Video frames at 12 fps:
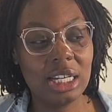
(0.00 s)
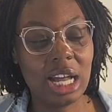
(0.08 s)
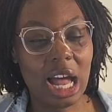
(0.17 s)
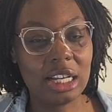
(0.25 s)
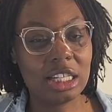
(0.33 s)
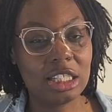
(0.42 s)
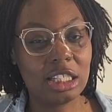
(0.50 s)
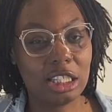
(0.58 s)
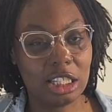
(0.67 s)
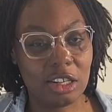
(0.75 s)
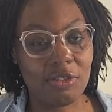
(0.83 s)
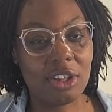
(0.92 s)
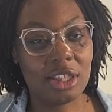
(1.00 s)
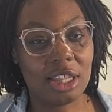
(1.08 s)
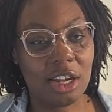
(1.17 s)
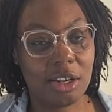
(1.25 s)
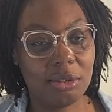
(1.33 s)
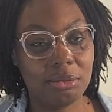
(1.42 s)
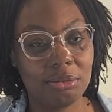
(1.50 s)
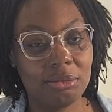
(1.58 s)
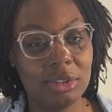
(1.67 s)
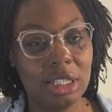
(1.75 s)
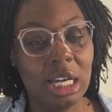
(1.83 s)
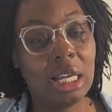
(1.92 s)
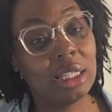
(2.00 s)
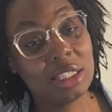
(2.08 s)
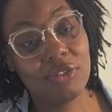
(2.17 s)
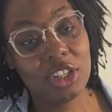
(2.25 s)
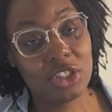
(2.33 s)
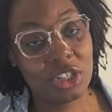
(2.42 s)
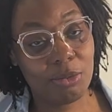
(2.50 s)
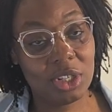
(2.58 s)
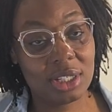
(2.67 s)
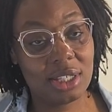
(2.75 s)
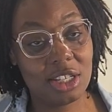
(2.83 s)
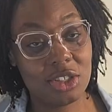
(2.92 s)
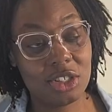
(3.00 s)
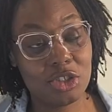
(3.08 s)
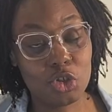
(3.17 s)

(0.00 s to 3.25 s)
I could live there. Let's finish up this dish,